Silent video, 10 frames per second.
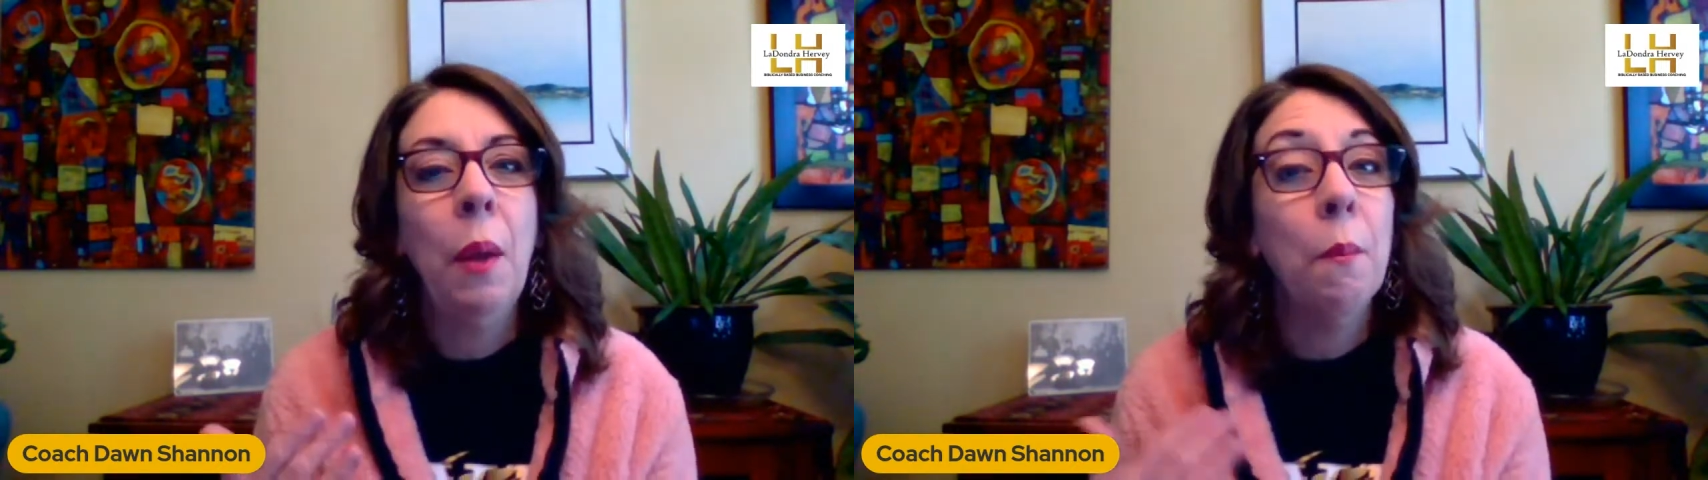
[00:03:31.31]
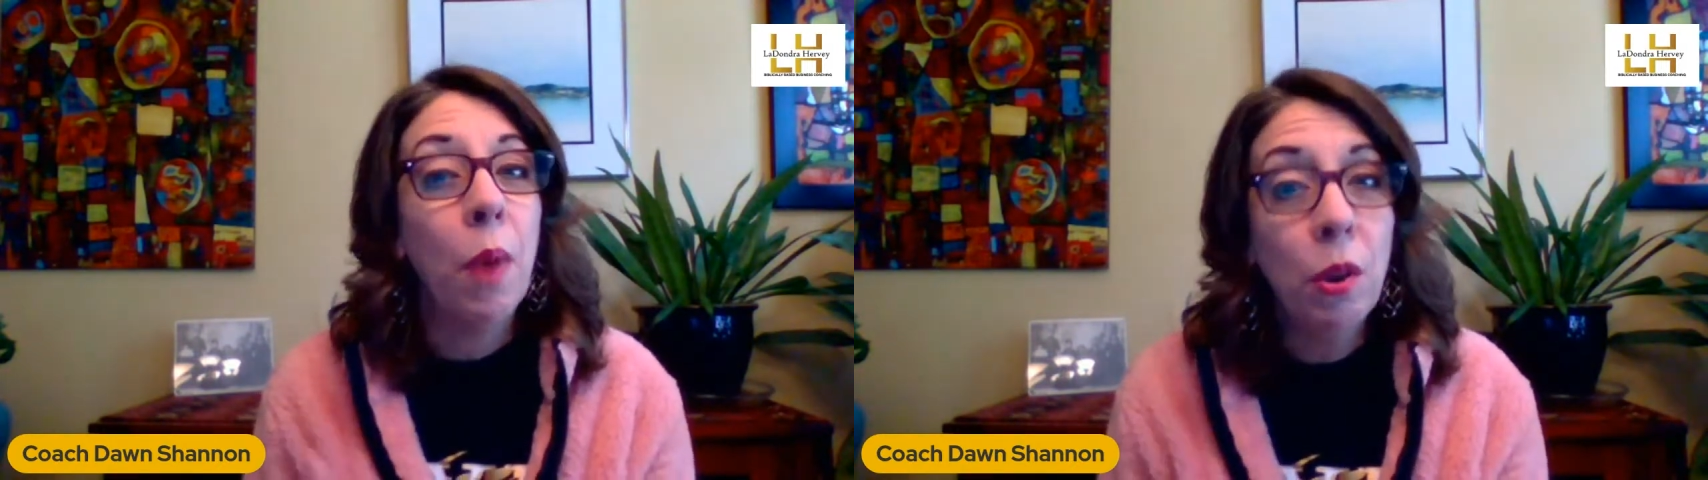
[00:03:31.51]

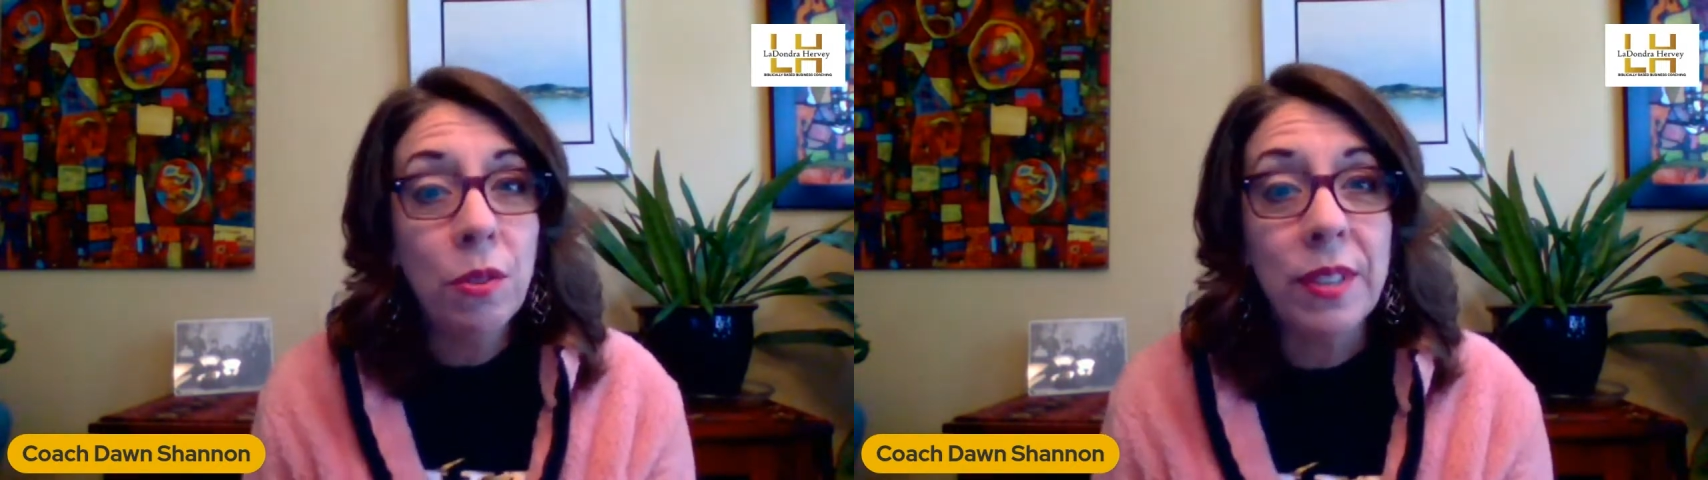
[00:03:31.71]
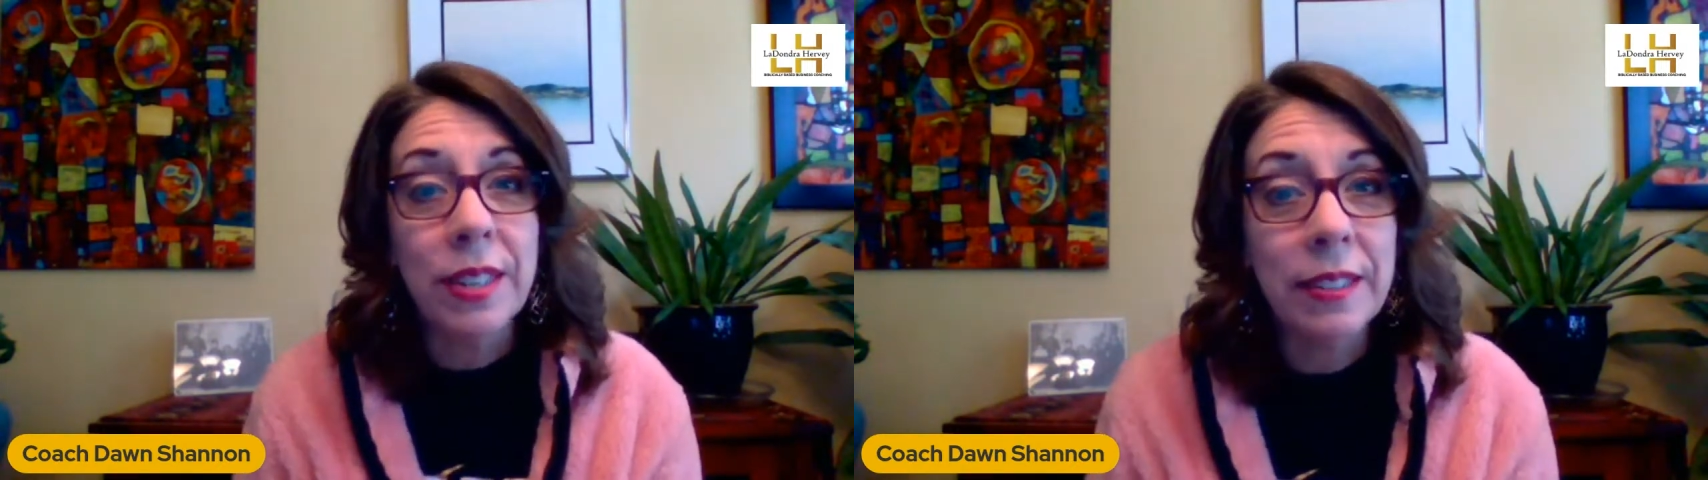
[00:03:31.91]

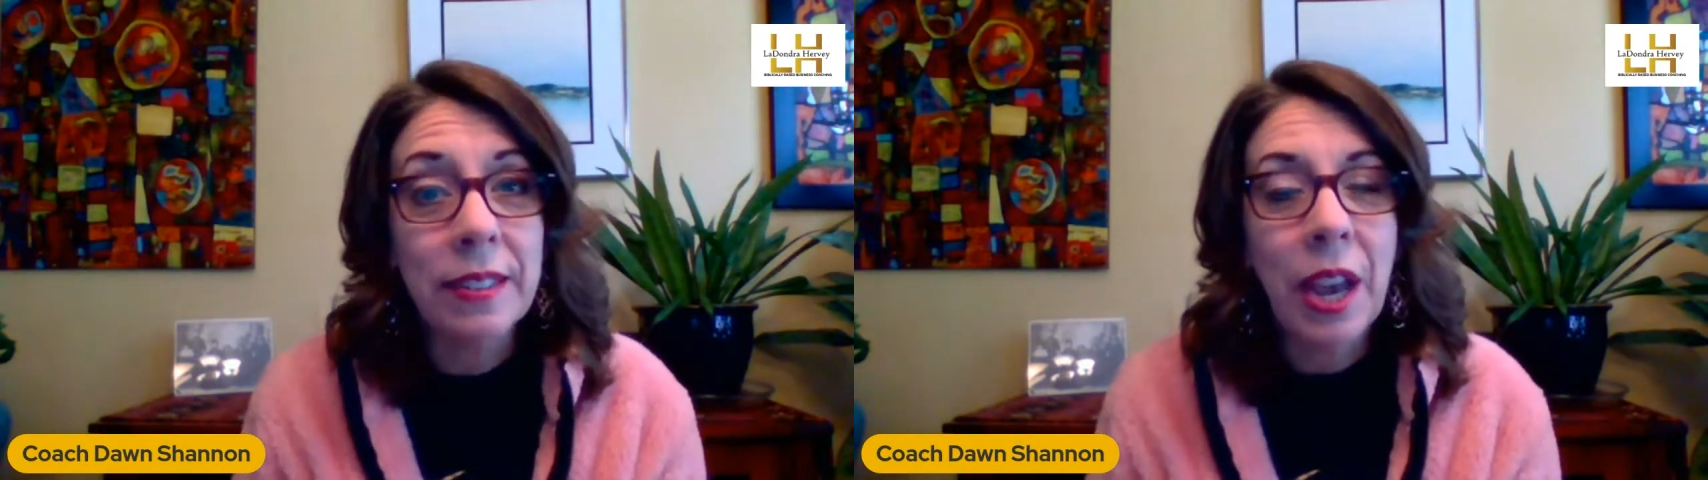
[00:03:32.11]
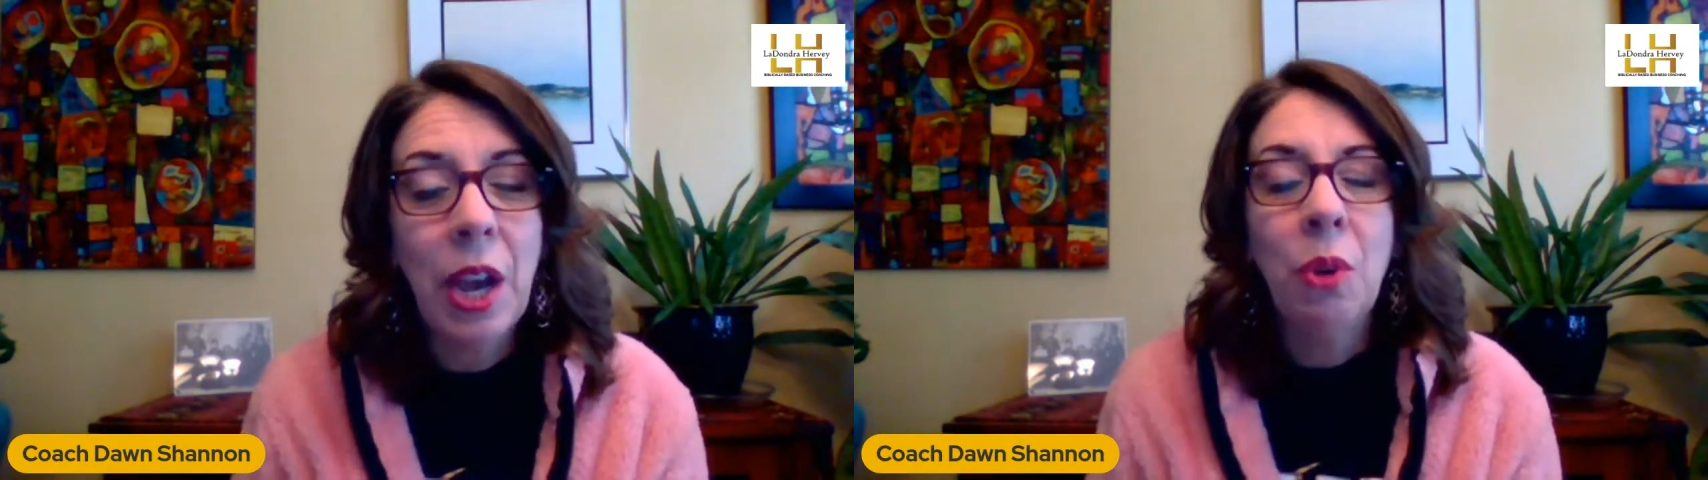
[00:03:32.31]
Moses,
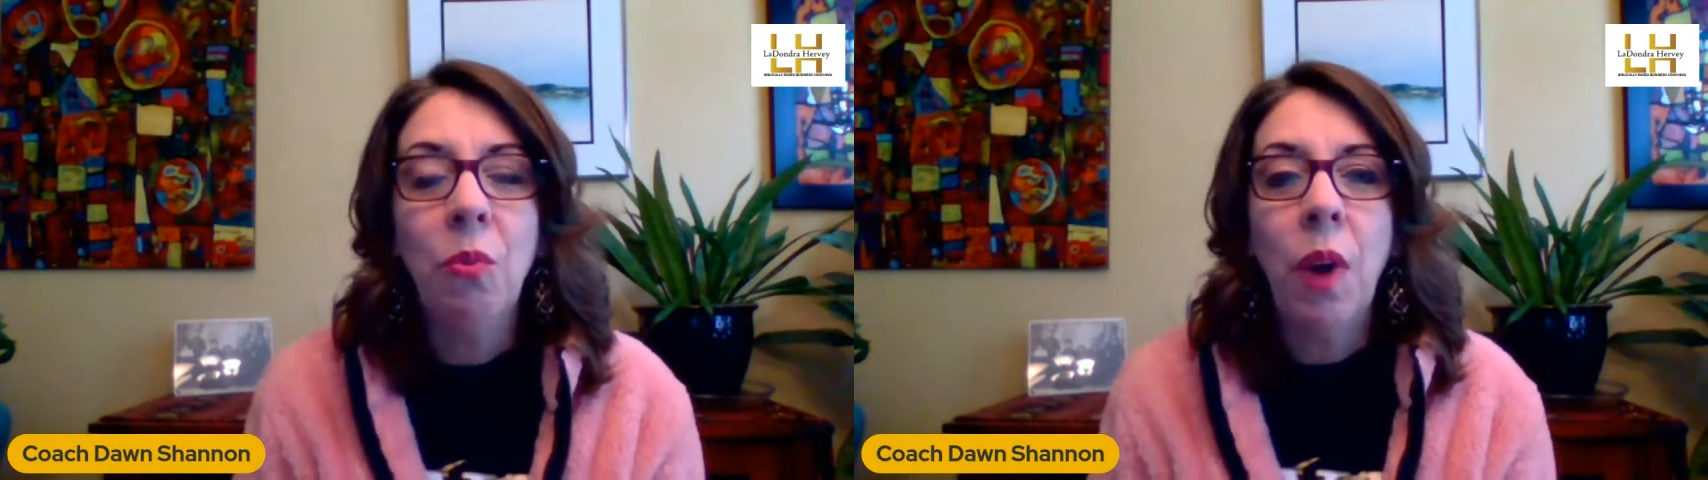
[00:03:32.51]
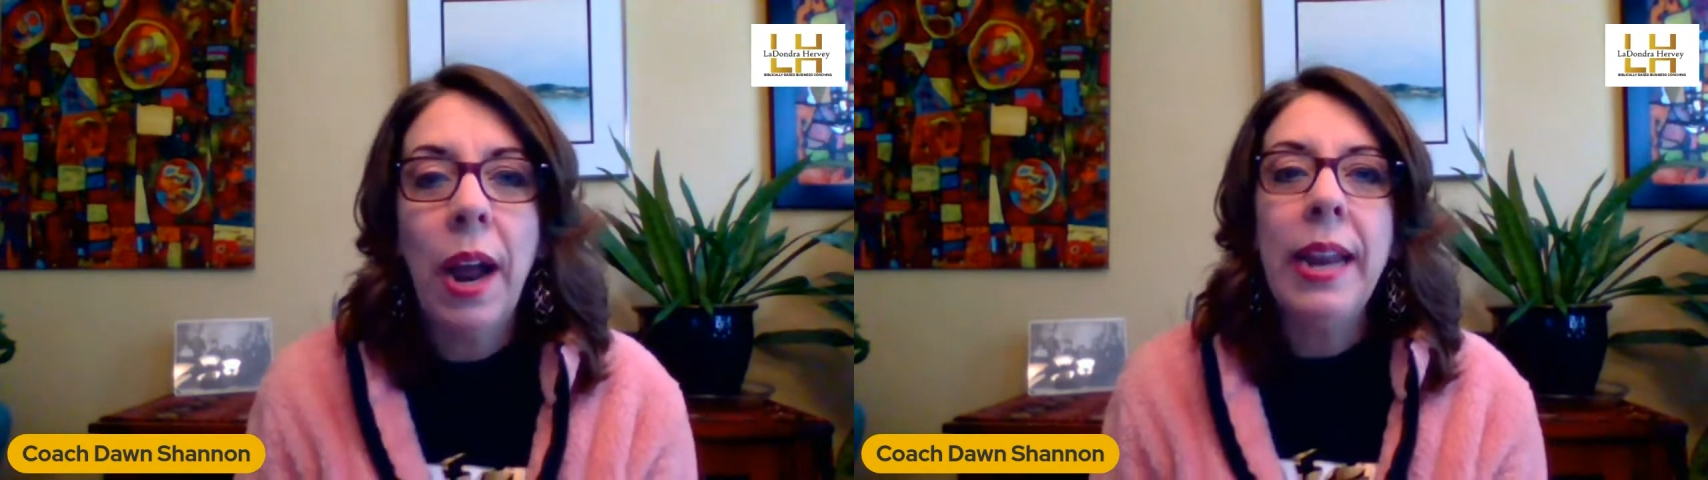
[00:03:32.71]

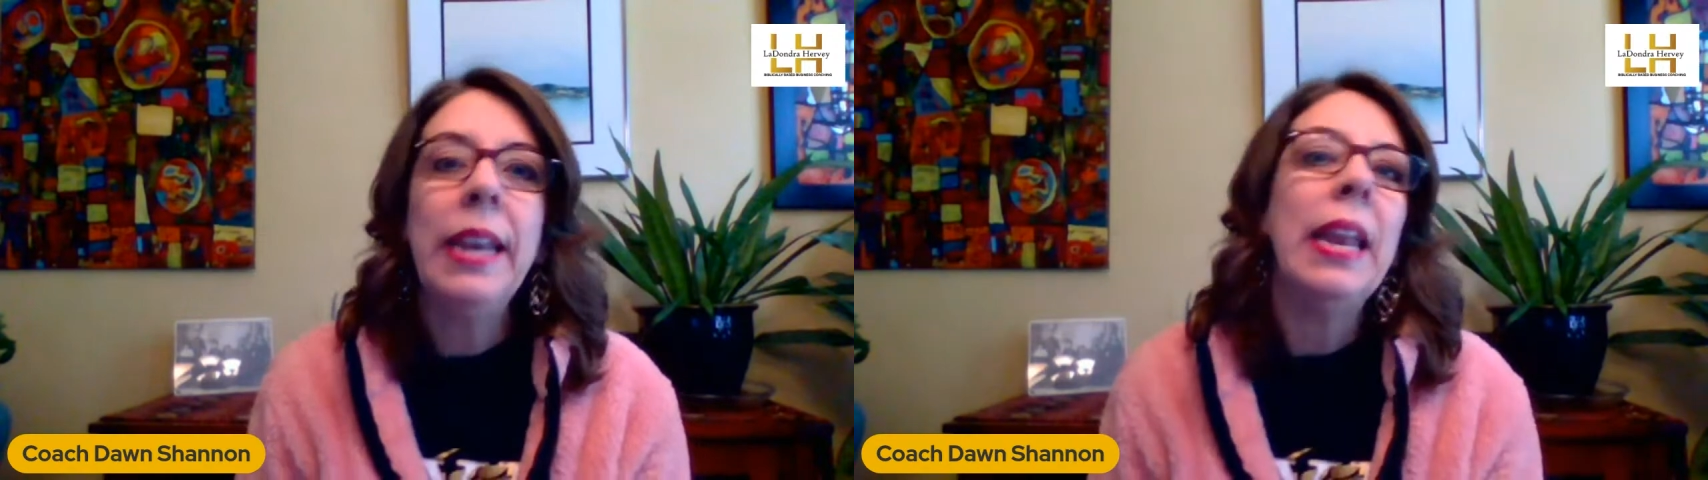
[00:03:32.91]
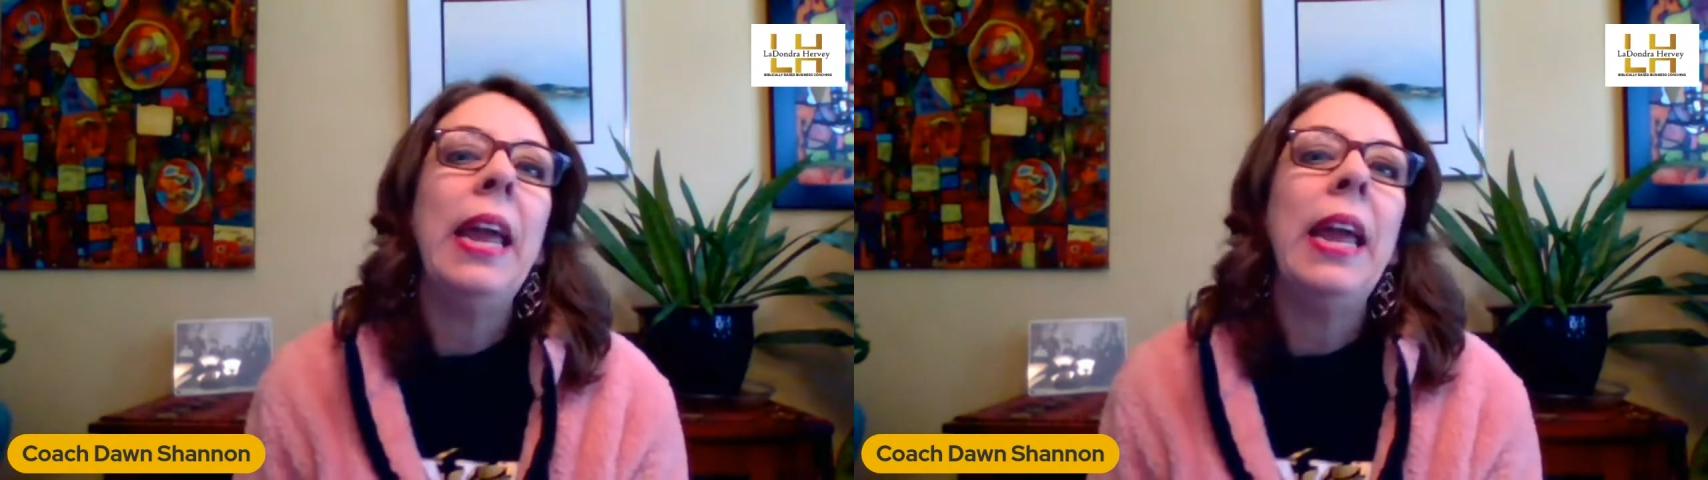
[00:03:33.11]
right?